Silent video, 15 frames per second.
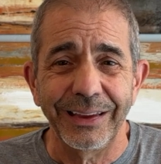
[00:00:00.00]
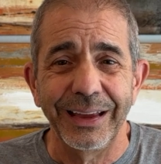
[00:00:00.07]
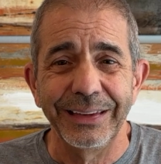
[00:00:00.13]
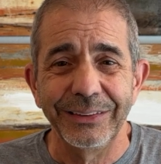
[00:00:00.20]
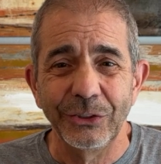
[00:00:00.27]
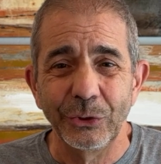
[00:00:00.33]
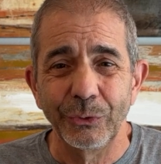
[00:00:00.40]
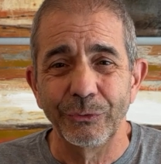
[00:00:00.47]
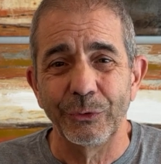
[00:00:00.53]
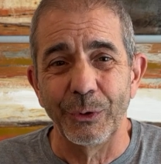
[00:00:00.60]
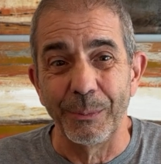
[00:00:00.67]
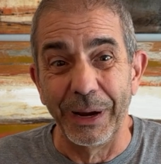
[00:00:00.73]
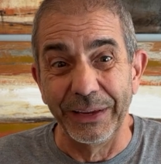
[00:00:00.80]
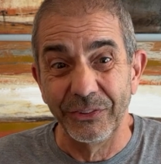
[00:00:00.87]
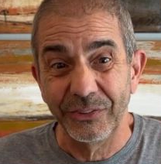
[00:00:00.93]
I do for
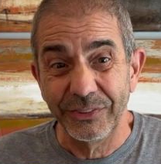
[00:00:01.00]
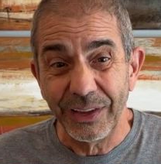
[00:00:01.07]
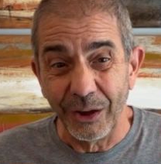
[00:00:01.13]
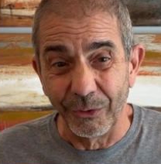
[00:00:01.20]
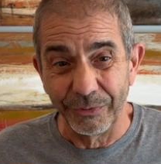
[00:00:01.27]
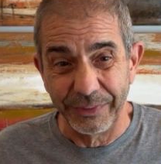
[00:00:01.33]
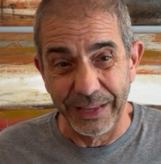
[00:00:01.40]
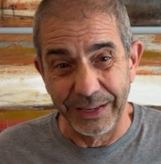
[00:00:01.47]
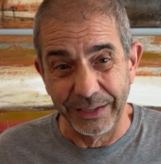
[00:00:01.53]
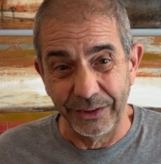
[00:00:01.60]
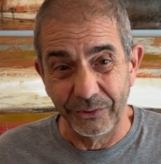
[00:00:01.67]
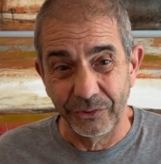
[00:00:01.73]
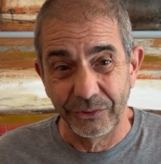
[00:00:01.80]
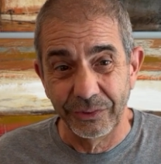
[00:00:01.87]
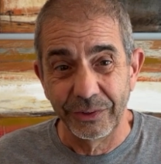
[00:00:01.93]
myself, that
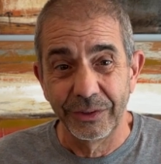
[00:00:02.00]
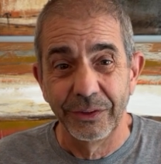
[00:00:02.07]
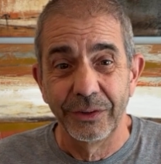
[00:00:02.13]
is.